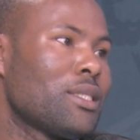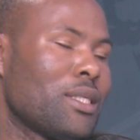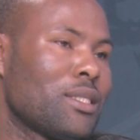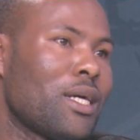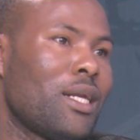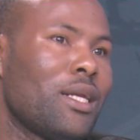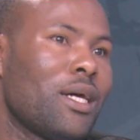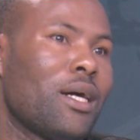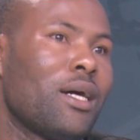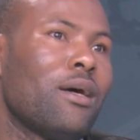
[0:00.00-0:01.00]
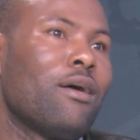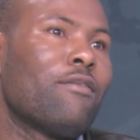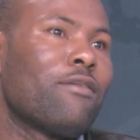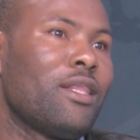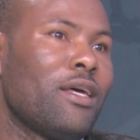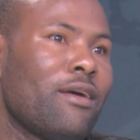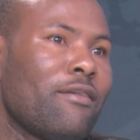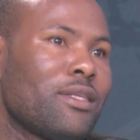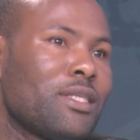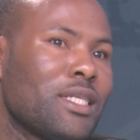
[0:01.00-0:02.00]
Yes, and for the
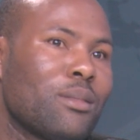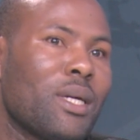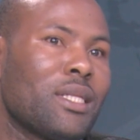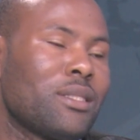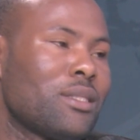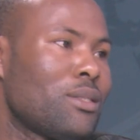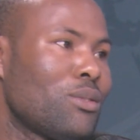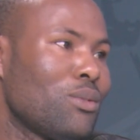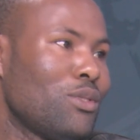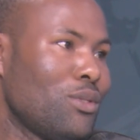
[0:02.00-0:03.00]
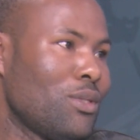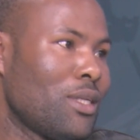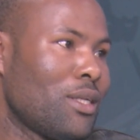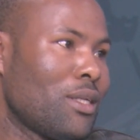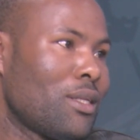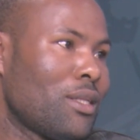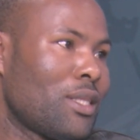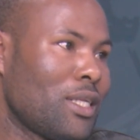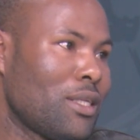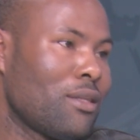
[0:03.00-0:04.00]
6 months to June
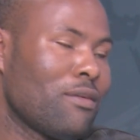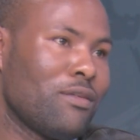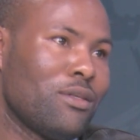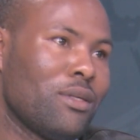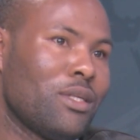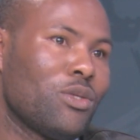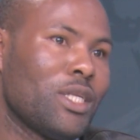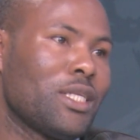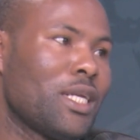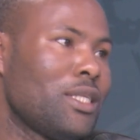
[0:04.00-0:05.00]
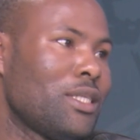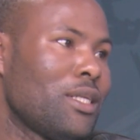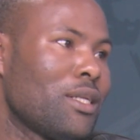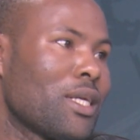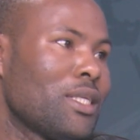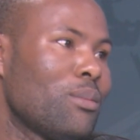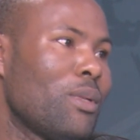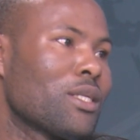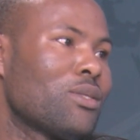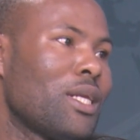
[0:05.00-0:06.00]
30th of June 2019, KCB
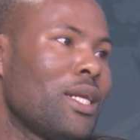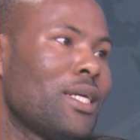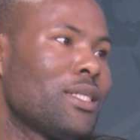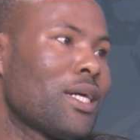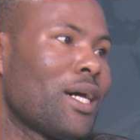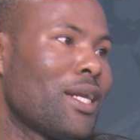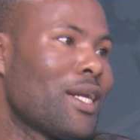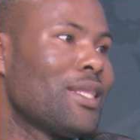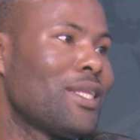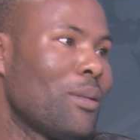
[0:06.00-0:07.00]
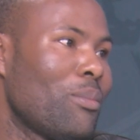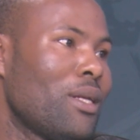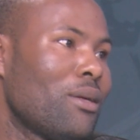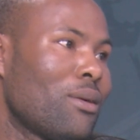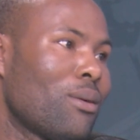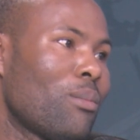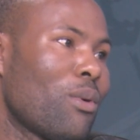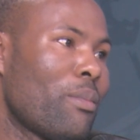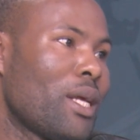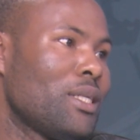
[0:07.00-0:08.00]
actually lent 103 billion on
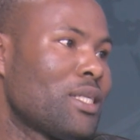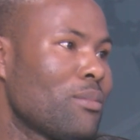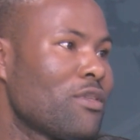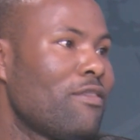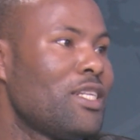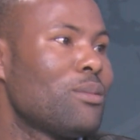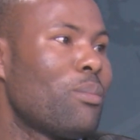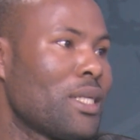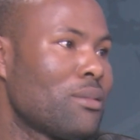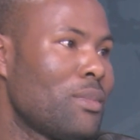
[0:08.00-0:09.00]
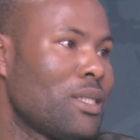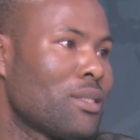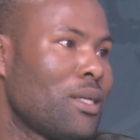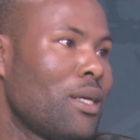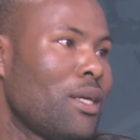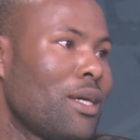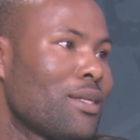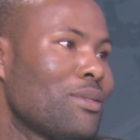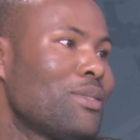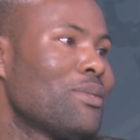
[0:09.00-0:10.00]
mobile in terms of disbursements.
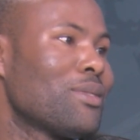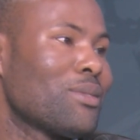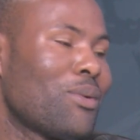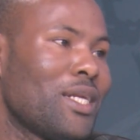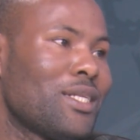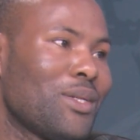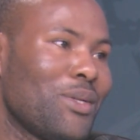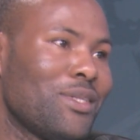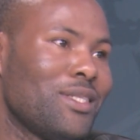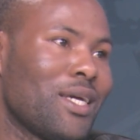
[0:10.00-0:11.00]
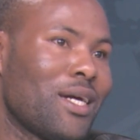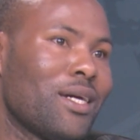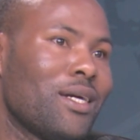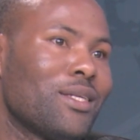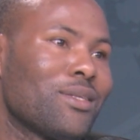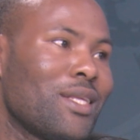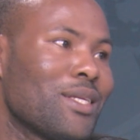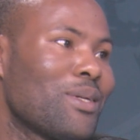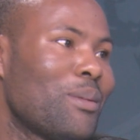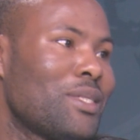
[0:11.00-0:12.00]
Yes, it was quite huge, yeah. So
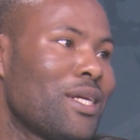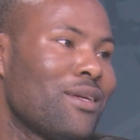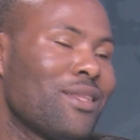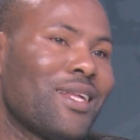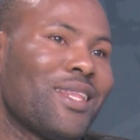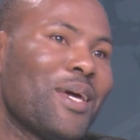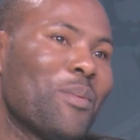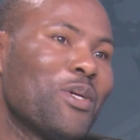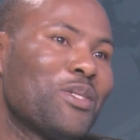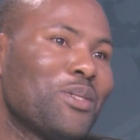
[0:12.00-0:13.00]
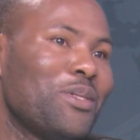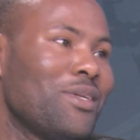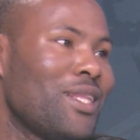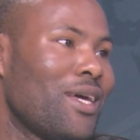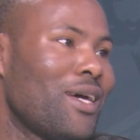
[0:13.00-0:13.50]
that's why I'm telling that they're able to